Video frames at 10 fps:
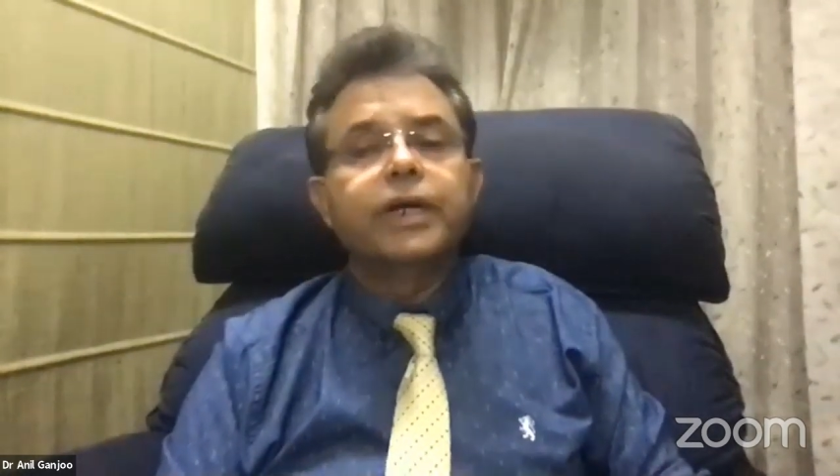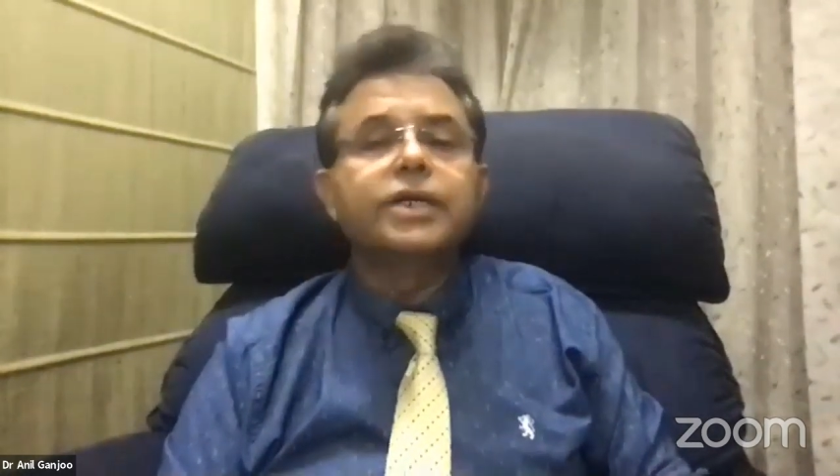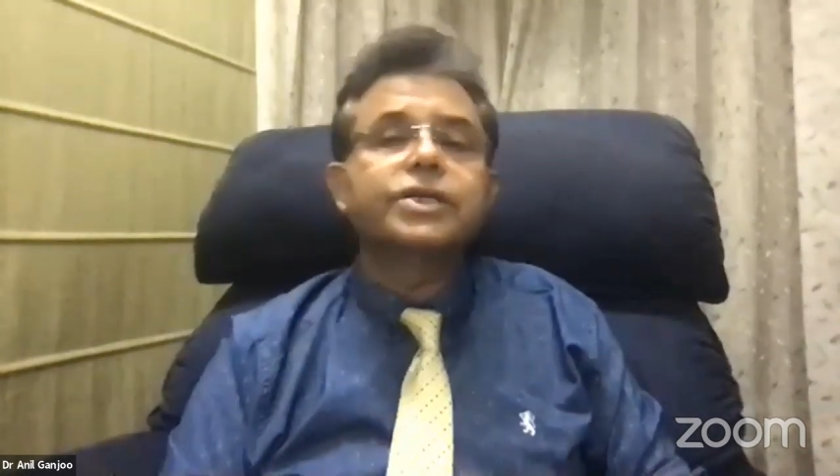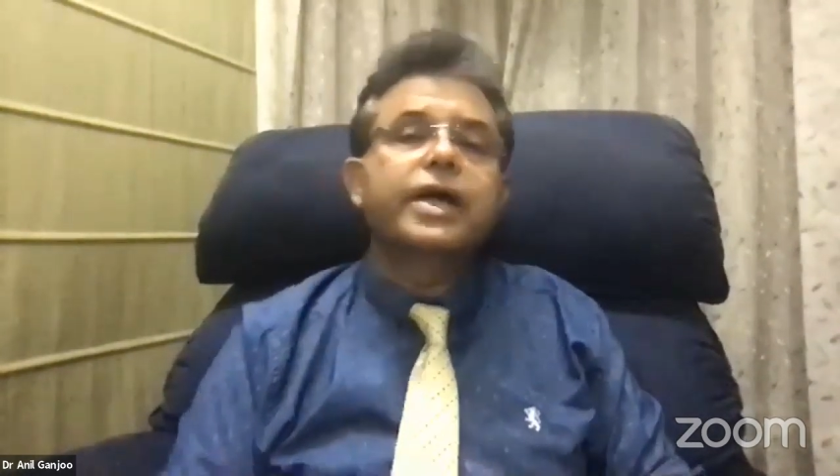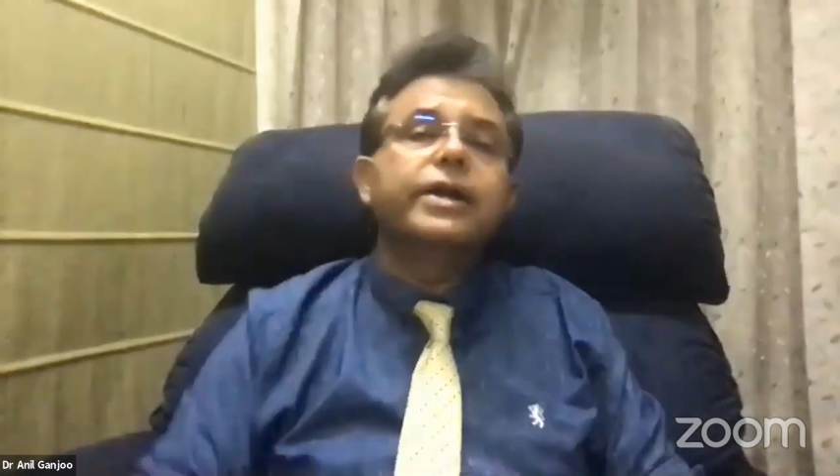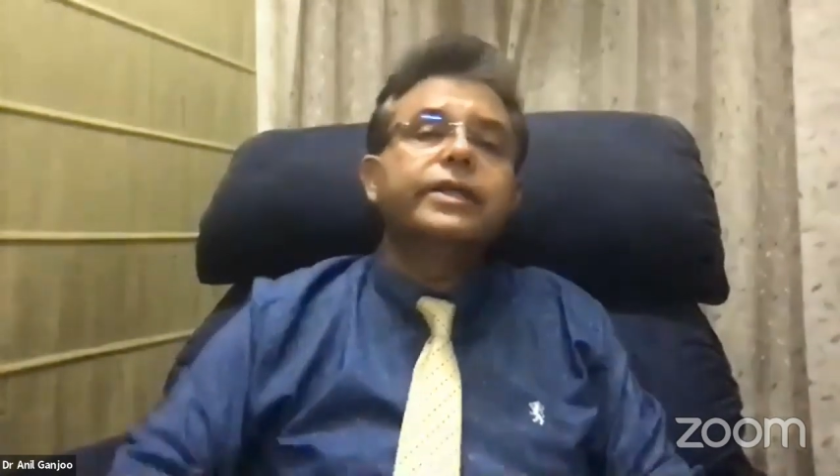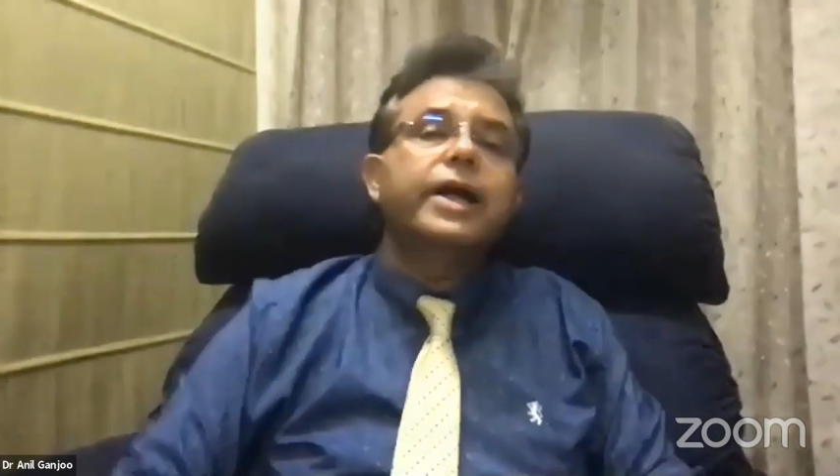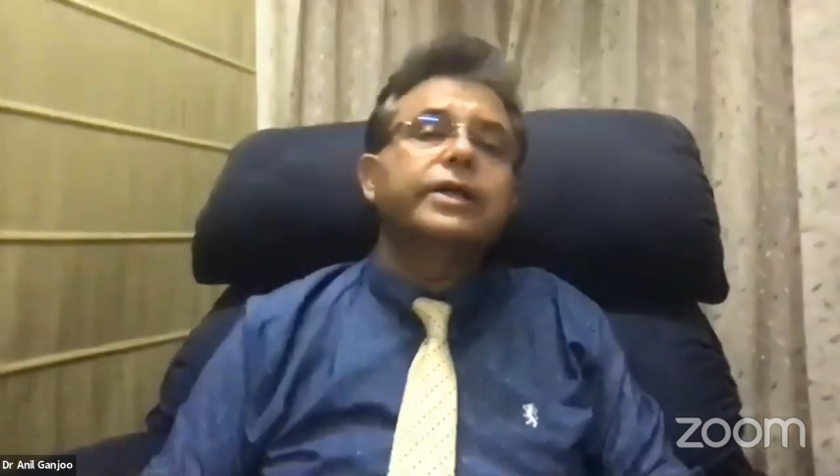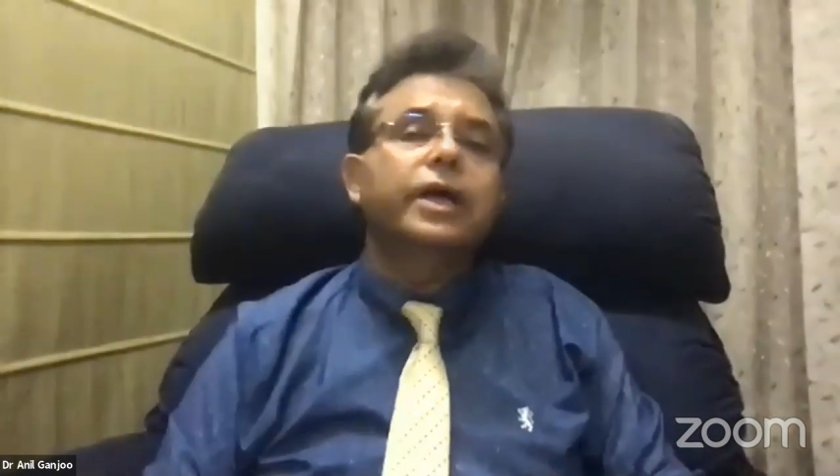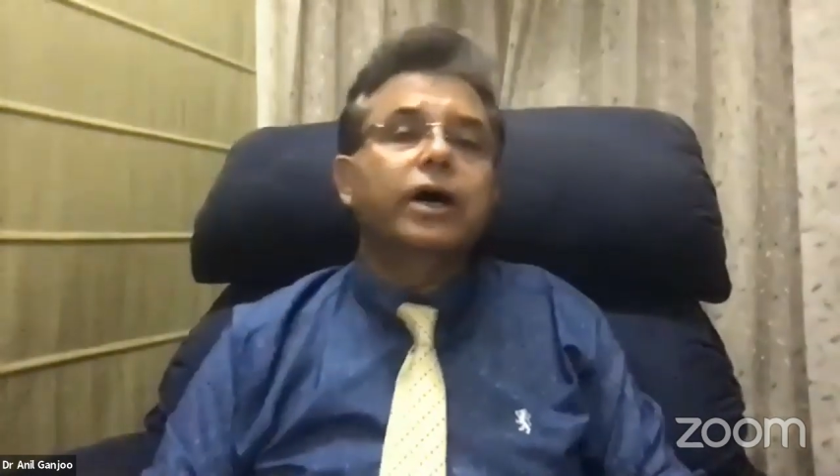It is said
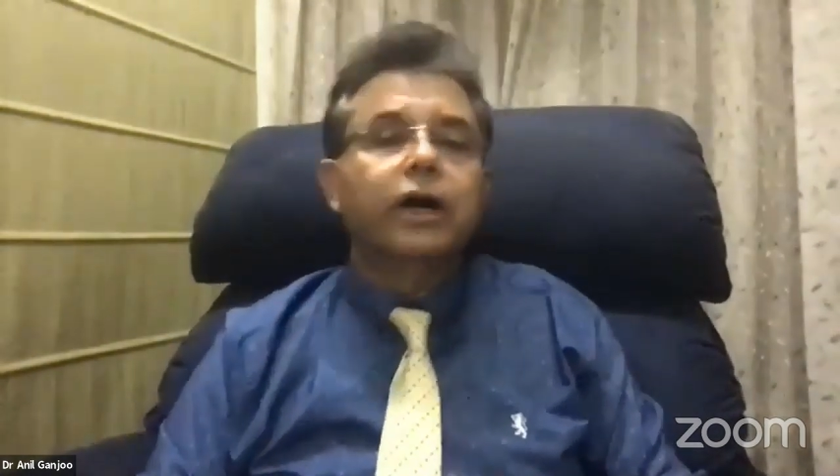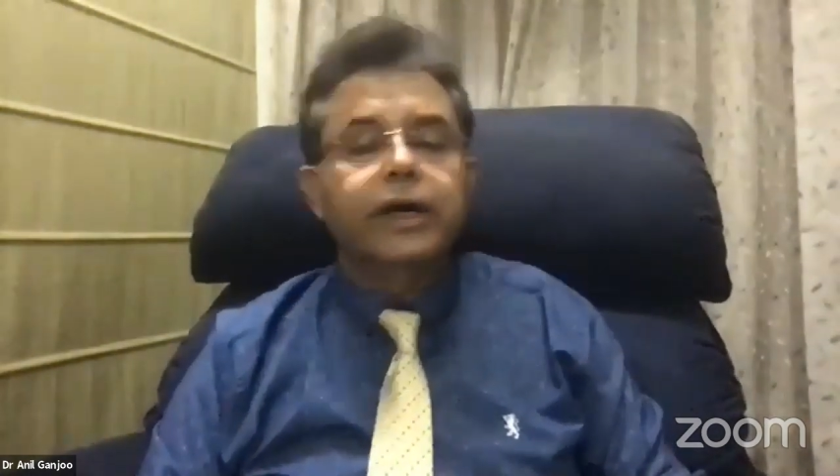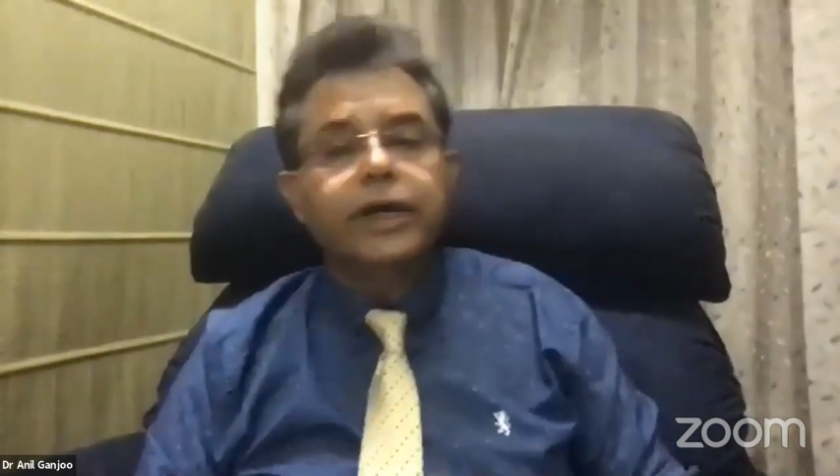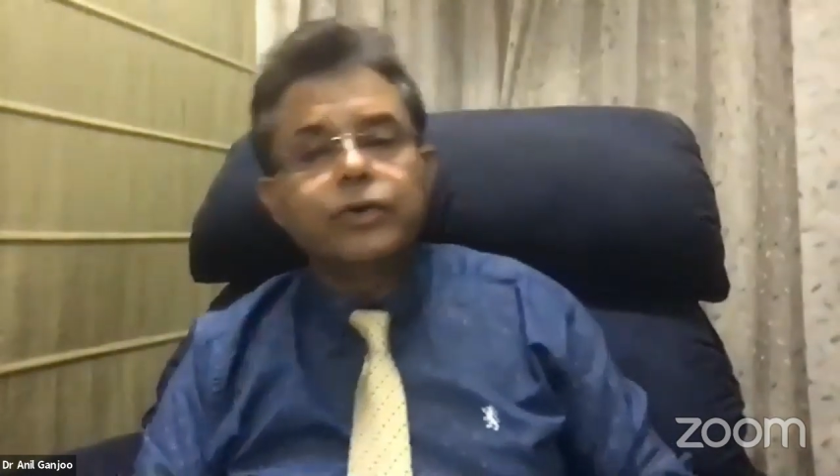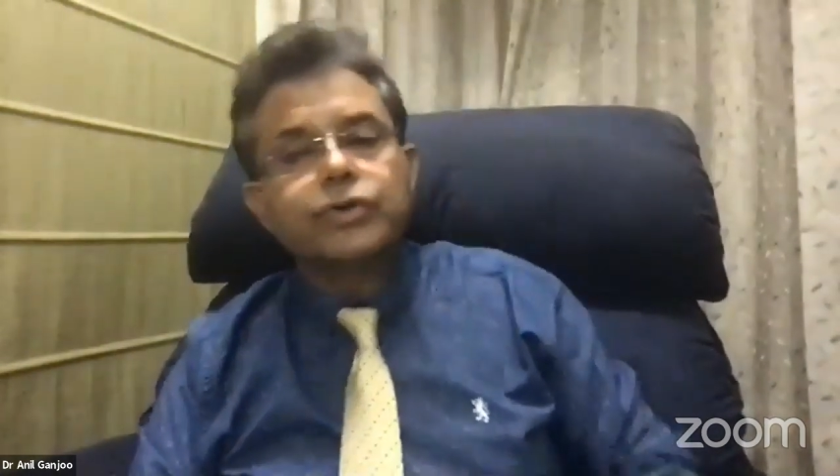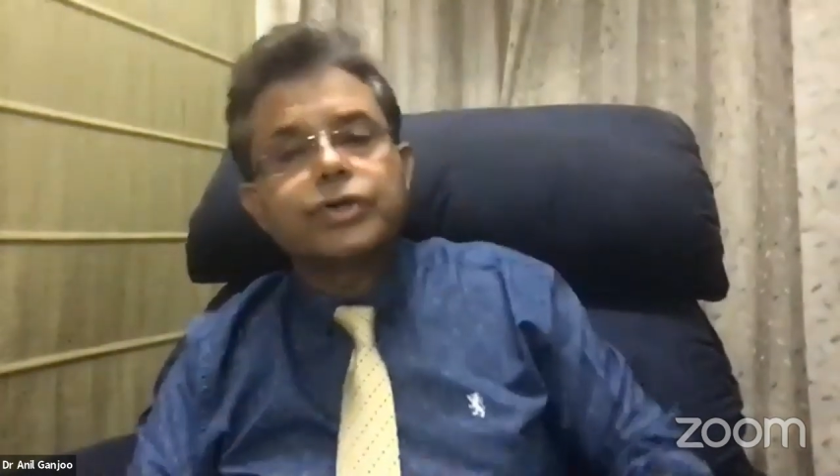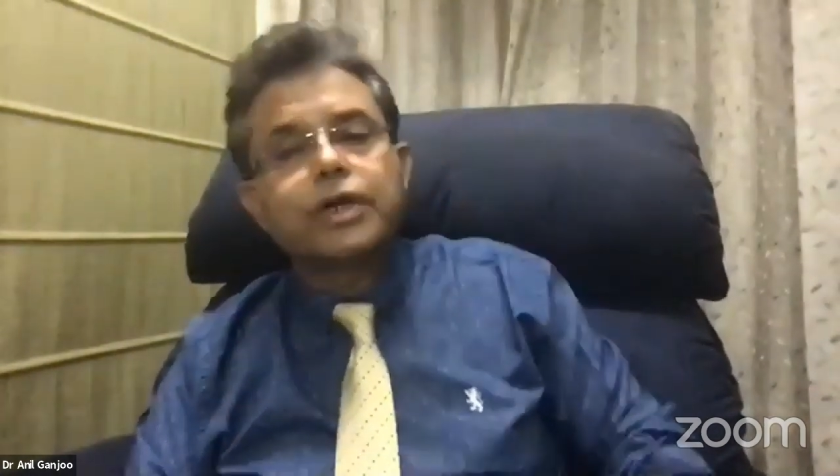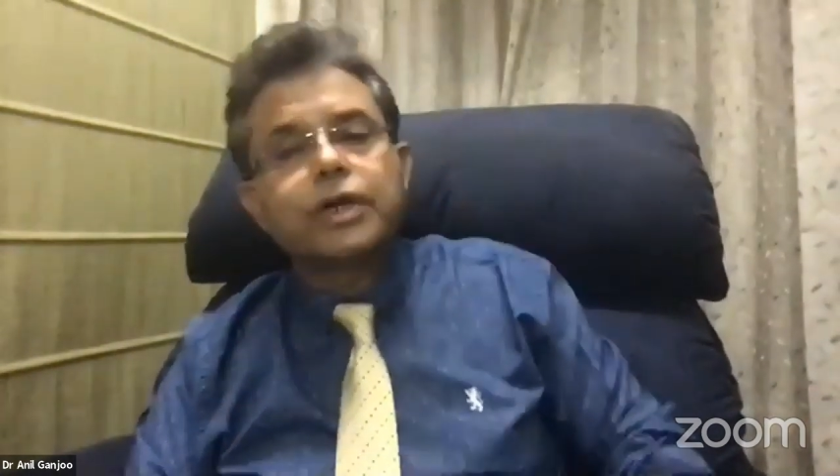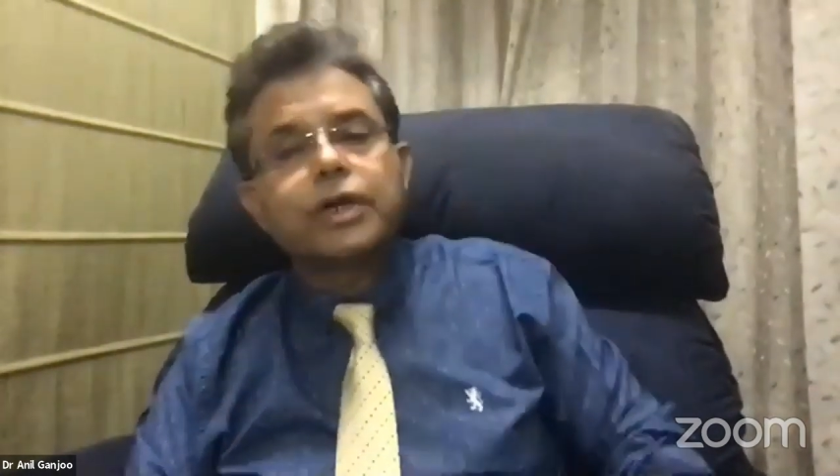that the earlier you start, the